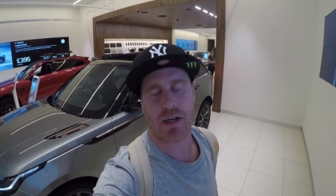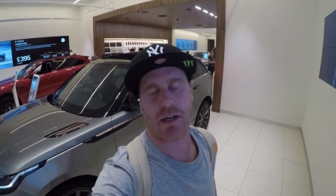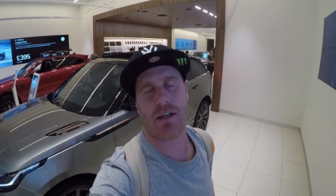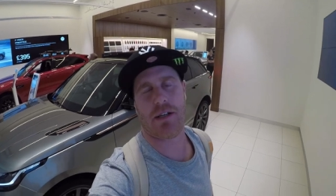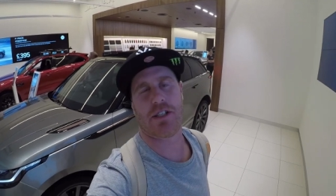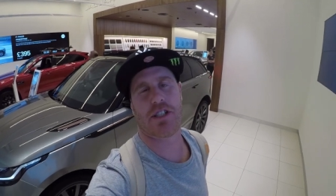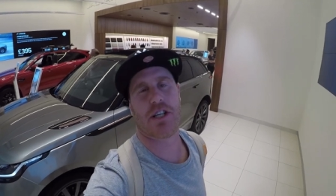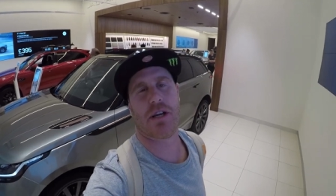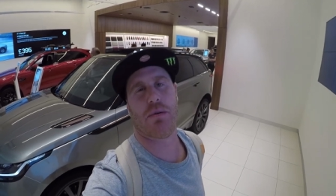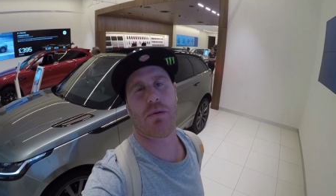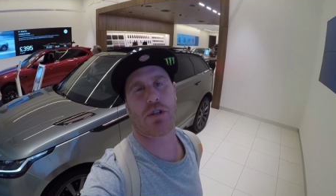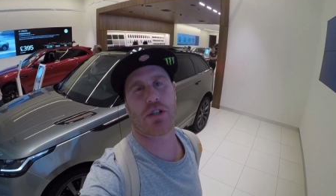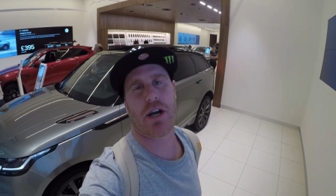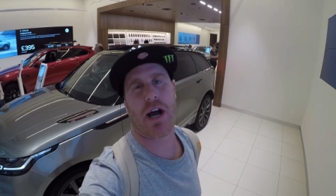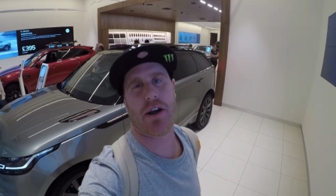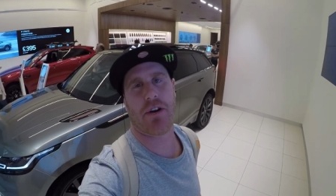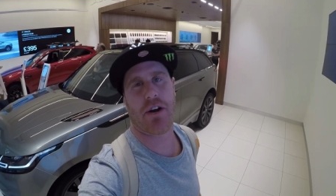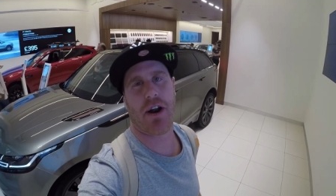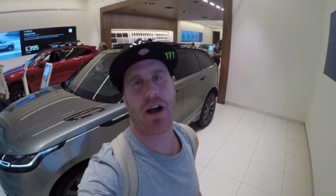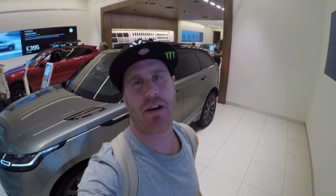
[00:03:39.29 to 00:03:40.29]
and see what's
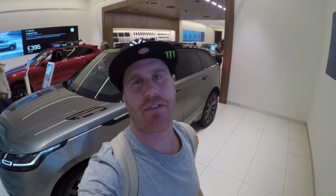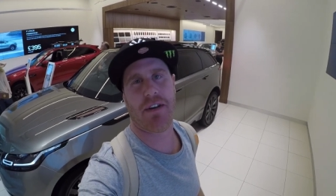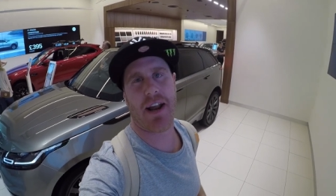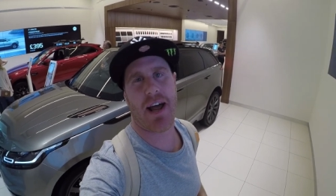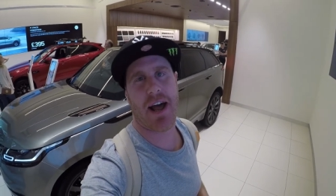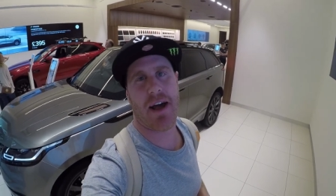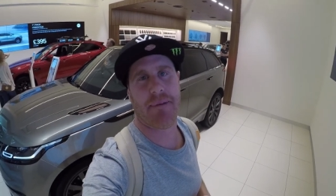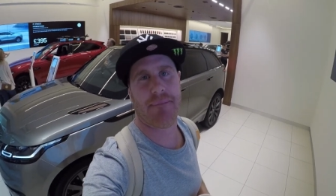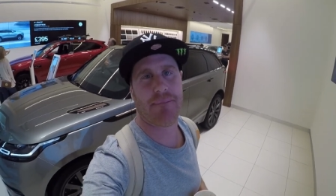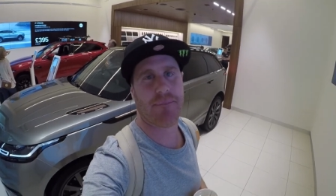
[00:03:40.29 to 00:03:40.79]
going on over there.